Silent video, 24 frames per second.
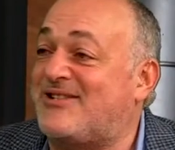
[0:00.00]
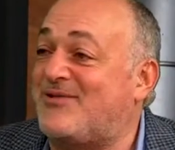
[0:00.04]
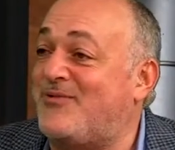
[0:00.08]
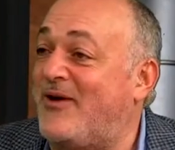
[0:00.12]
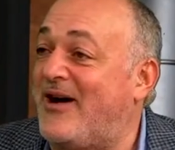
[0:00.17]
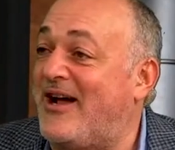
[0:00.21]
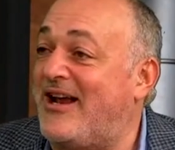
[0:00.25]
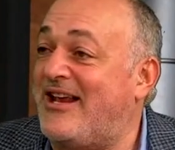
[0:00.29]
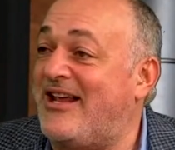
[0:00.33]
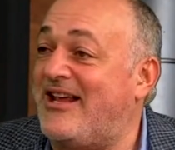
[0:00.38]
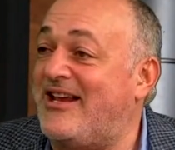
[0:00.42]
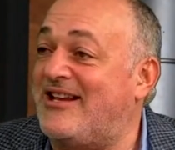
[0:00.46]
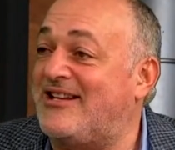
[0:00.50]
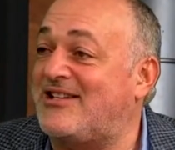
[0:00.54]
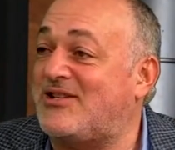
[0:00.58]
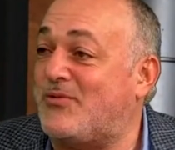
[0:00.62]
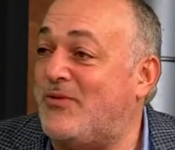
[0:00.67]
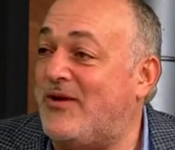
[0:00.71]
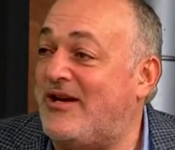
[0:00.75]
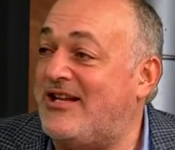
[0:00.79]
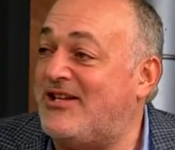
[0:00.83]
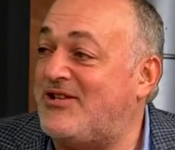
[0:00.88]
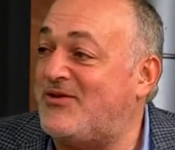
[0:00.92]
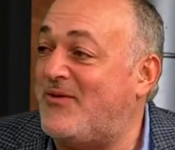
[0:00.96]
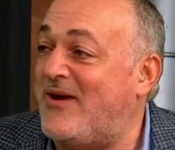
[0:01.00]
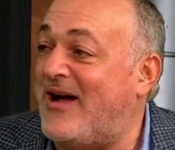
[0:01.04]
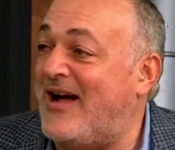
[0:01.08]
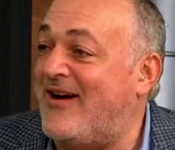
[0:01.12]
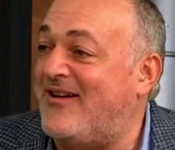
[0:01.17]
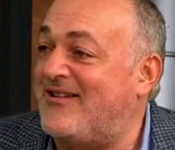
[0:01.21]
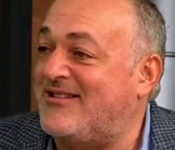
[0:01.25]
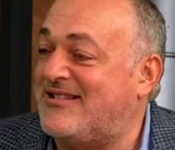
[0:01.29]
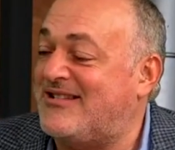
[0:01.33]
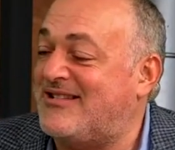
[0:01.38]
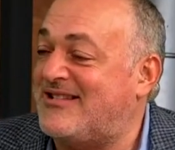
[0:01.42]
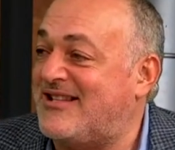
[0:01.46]
20 to 22
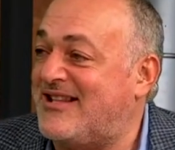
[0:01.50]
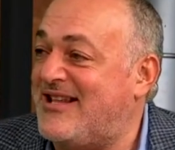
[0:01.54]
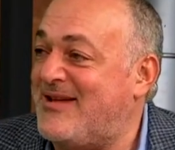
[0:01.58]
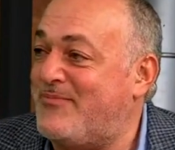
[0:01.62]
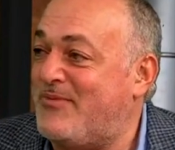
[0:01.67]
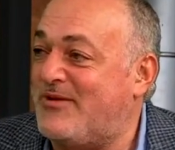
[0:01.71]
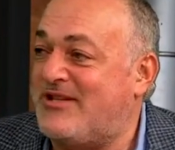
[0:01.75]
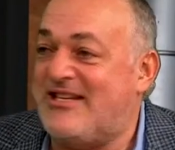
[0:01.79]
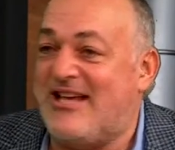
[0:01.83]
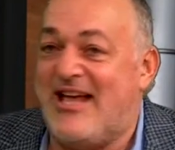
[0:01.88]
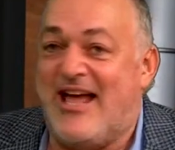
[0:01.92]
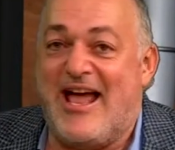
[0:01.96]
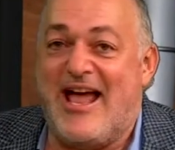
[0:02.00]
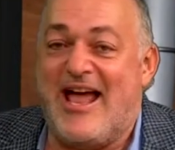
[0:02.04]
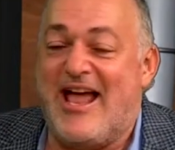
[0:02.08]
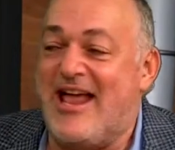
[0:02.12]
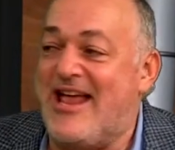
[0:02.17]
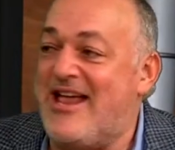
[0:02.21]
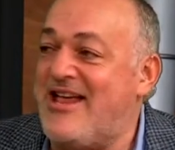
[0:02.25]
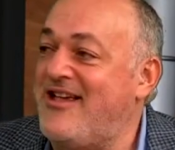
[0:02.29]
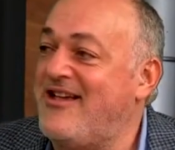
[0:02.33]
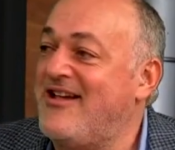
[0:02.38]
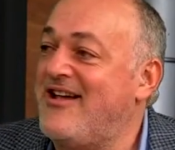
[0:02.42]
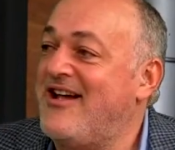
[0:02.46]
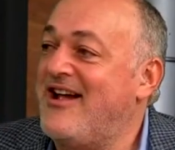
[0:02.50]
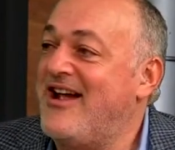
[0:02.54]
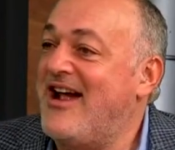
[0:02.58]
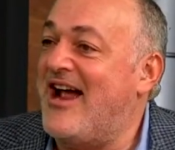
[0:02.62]
hours of sleep a day,